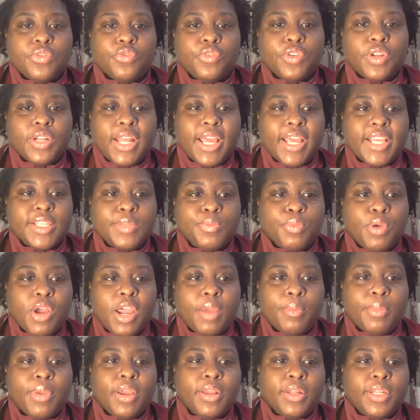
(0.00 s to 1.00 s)
relies
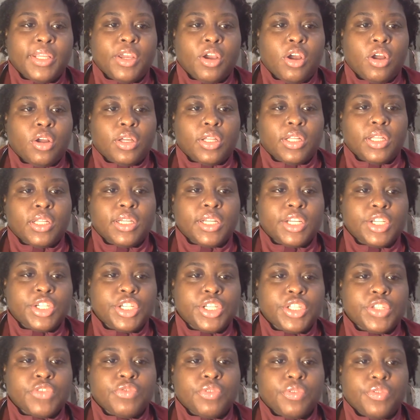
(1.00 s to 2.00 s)
primarily on
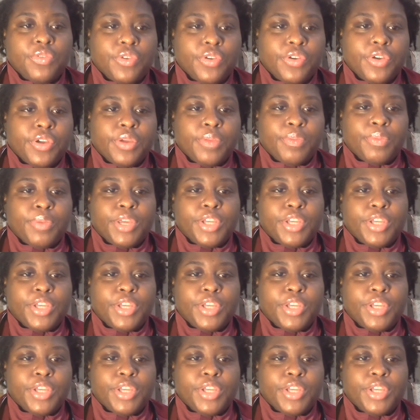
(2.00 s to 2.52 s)
clinicians referring